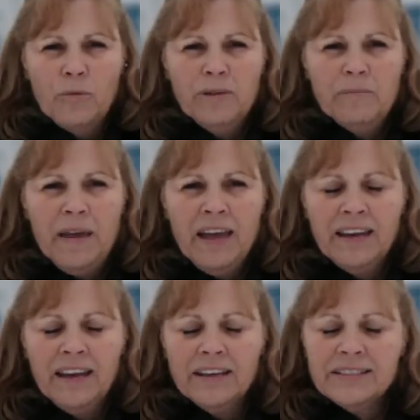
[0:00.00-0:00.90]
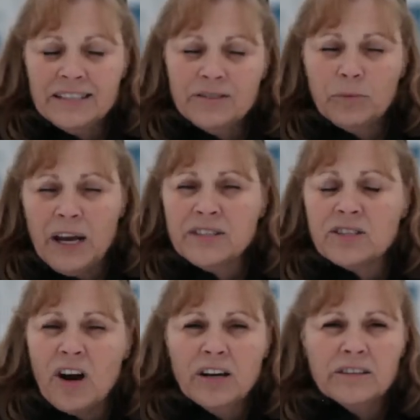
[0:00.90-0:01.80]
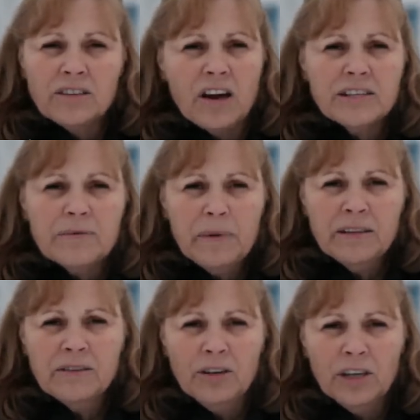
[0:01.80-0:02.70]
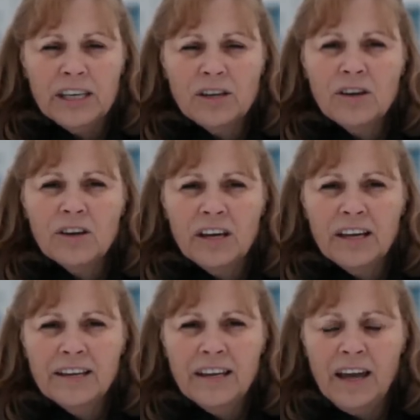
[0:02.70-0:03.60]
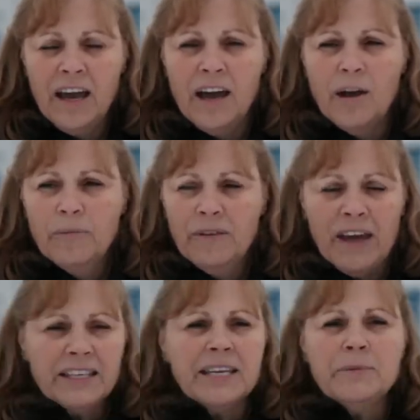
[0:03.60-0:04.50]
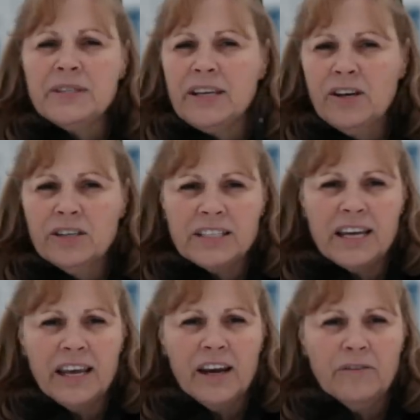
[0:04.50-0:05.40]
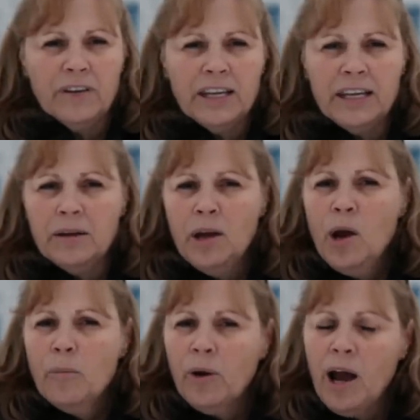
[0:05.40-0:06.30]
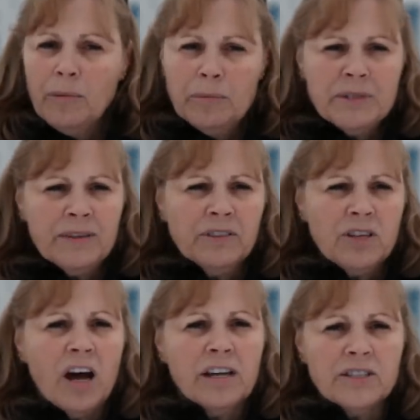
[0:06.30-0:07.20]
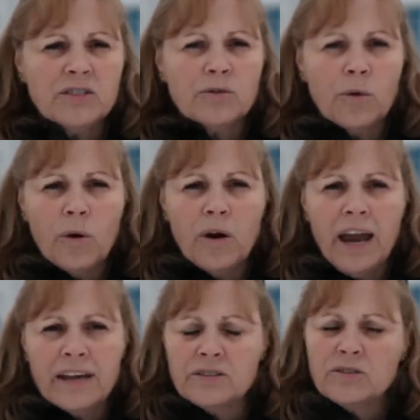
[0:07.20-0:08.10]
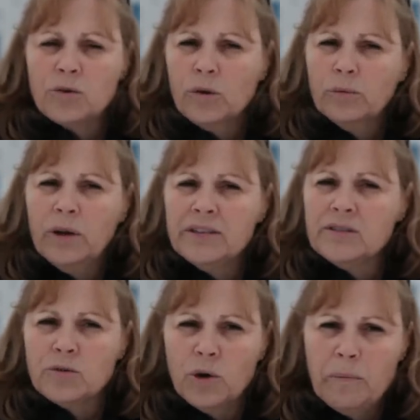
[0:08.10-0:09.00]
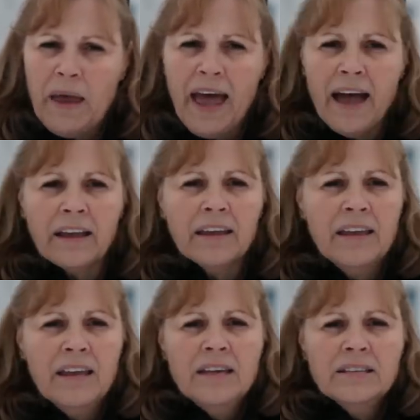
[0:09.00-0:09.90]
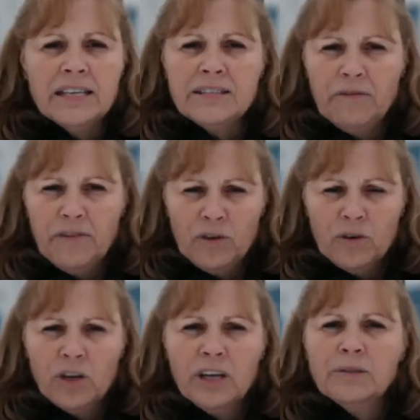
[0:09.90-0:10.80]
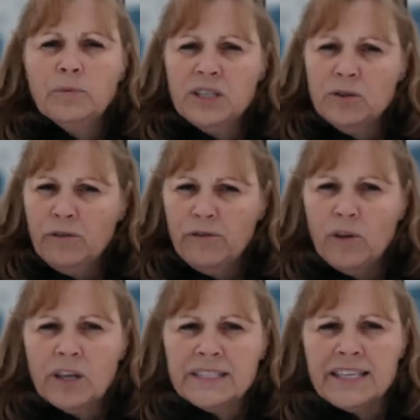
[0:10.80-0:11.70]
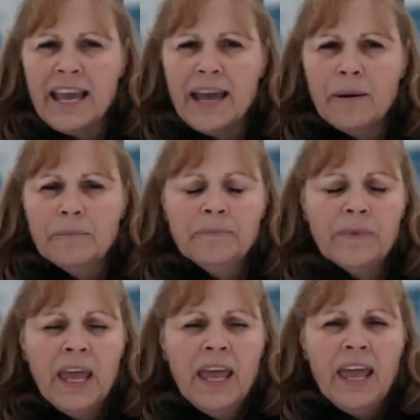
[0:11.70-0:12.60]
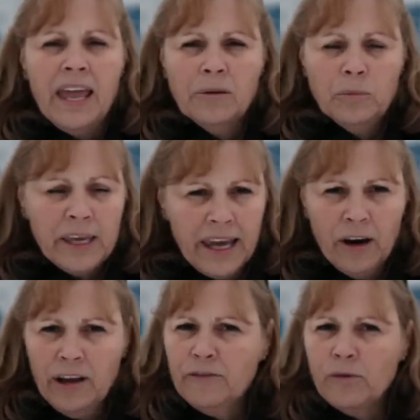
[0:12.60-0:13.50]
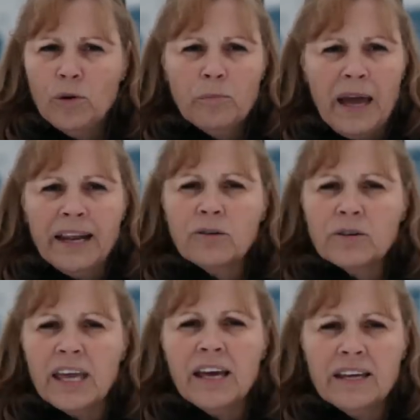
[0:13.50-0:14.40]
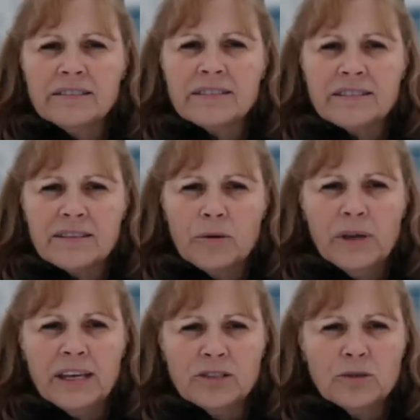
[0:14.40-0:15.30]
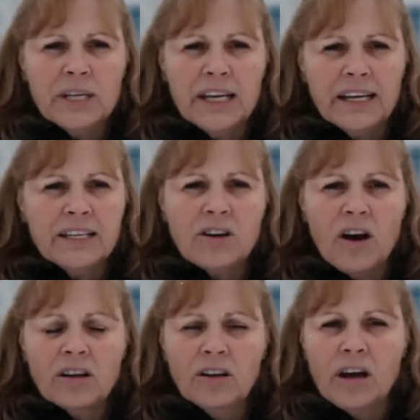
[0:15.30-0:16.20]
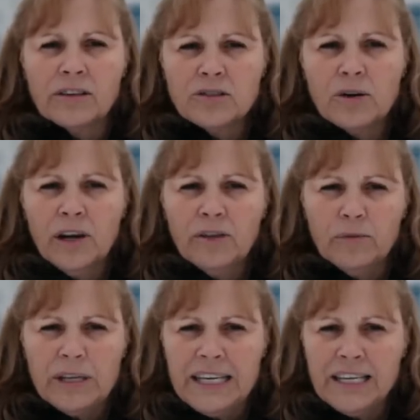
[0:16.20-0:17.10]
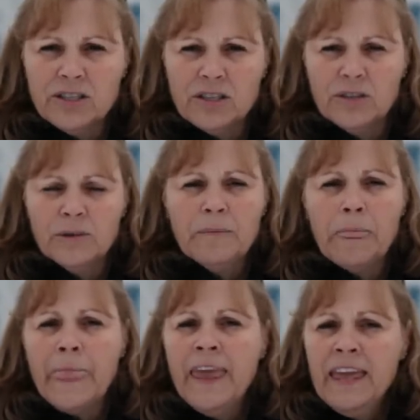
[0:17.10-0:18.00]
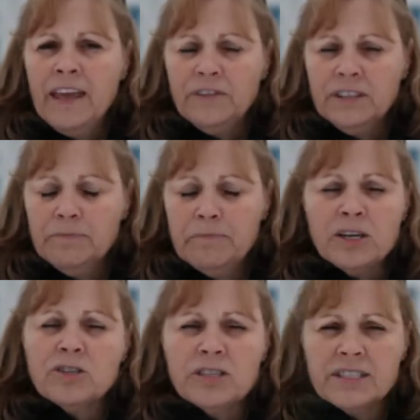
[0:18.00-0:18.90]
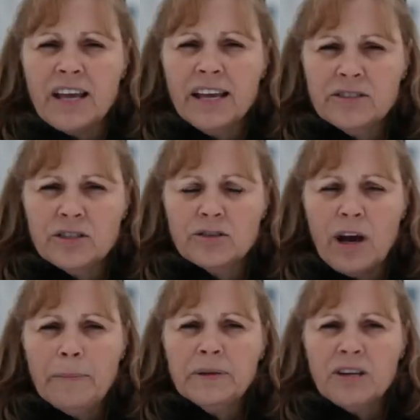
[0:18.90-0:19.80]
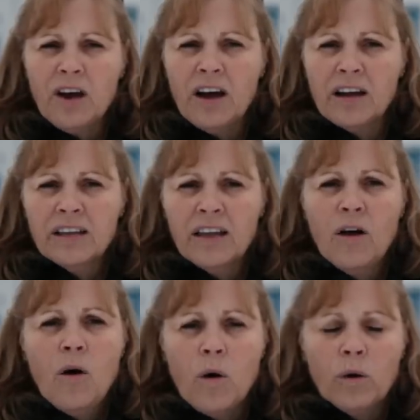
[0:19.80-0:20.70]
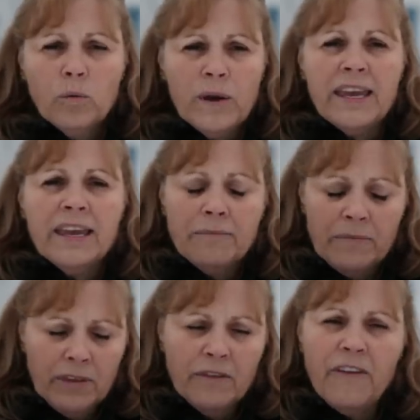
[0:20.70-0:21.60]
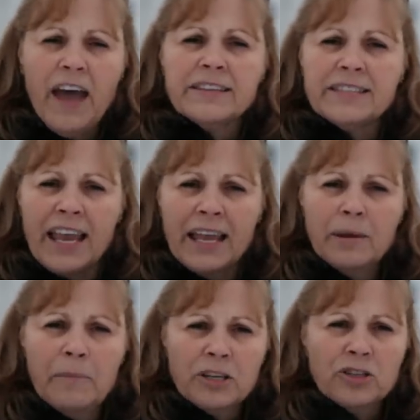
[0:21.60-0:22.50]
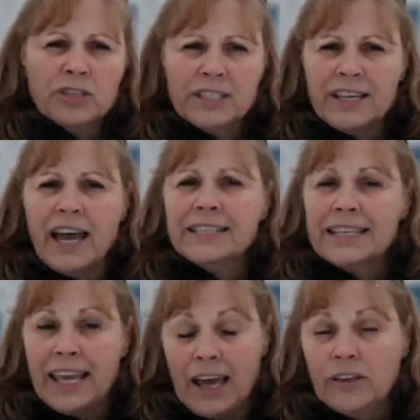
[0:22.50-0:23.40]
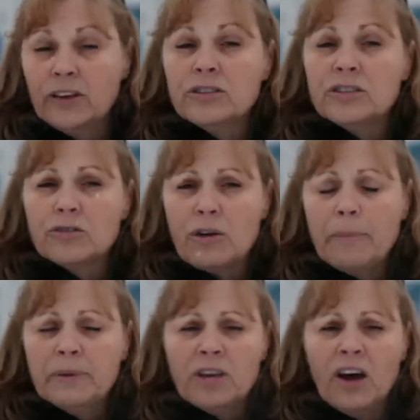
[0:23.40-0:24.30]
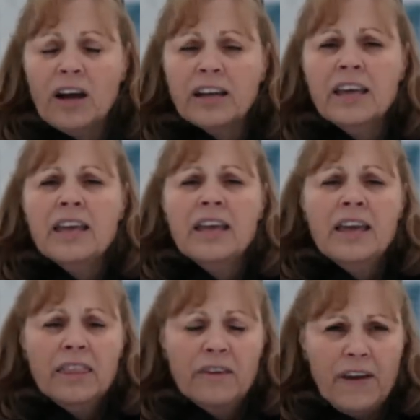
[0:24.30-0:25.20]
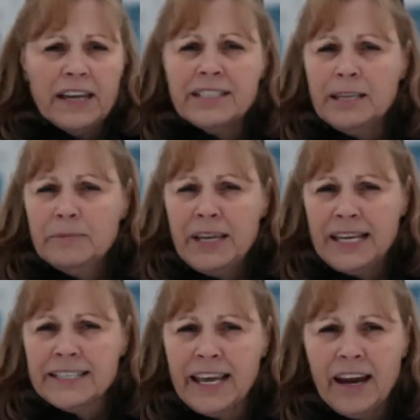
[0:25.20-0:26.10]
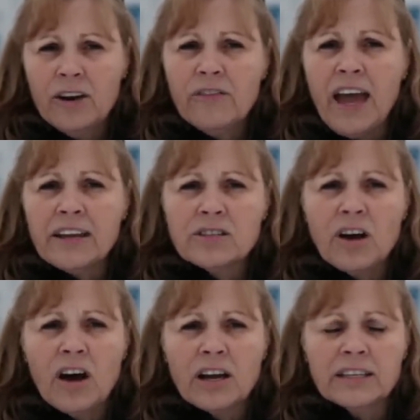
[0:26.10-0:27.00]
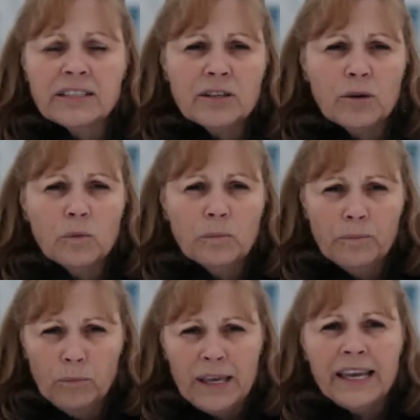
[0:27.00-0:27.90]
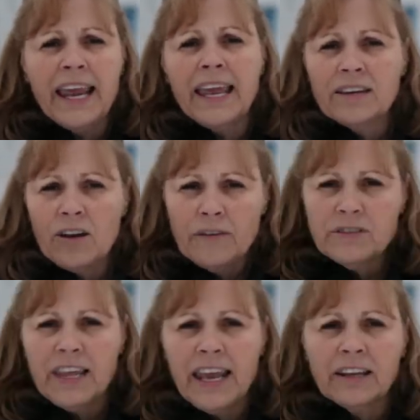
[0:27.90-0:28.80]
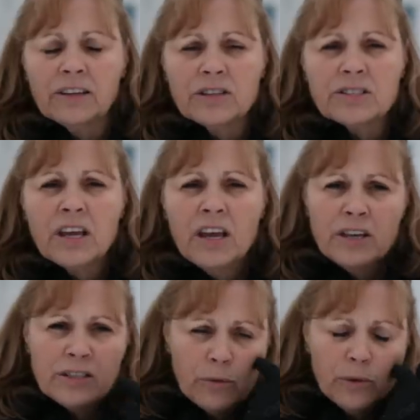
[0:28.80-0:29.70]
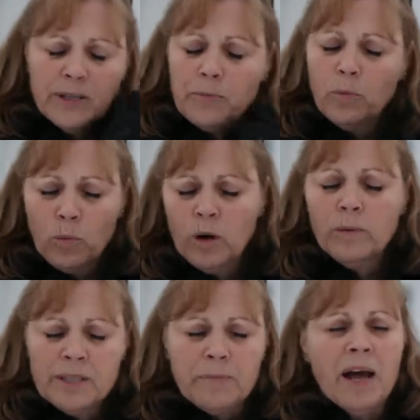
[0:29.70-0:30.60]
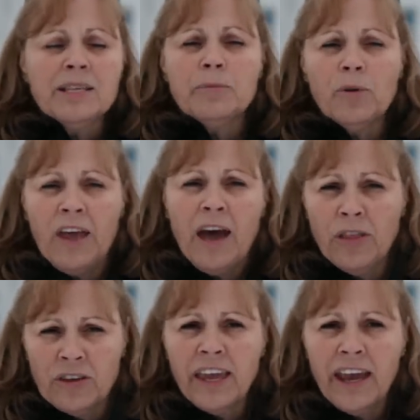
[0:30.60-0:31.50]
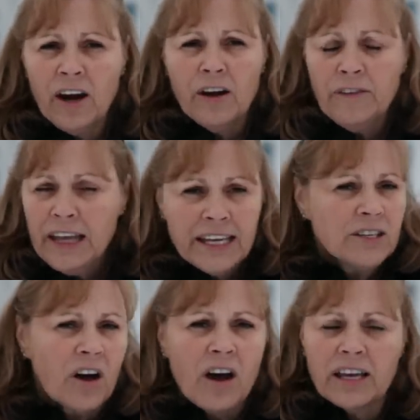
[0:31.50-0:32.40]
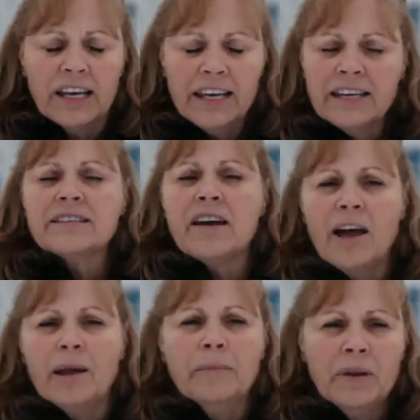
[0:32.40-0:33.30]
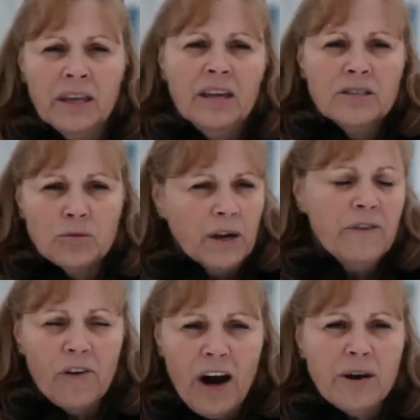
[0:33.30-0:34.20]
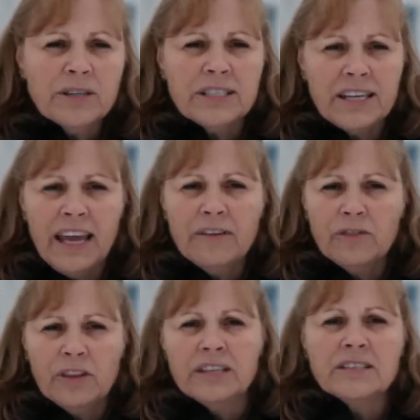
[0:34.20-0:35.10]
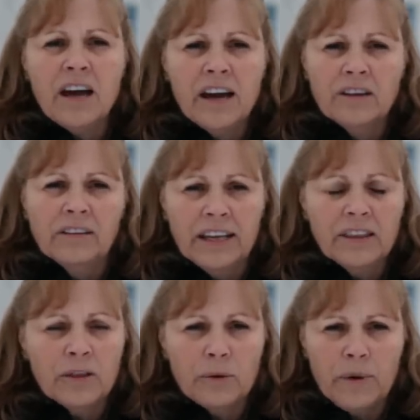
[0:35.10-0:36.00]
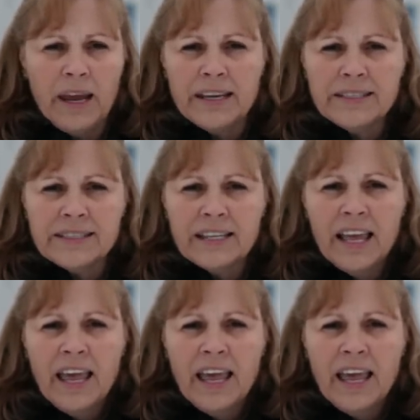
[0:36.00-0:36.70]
We've been, since the race start, the dogs have been looking good. The vet team's here to take care of any problems. If a dog is sore, has a sore wrist, sore back, doesn't feel good, we do a full exam. And we carry full medical kits so we can treat any dog along the trail if we need to. If a musher decides to drop a dog, or we, the vets and the musher, decide together to drop a dog, the vet team takes care of that dog until we can hand it off to the handlers. So we're responsible for the health and care of any dog at any time, 24 hours a day for the entire length of the race.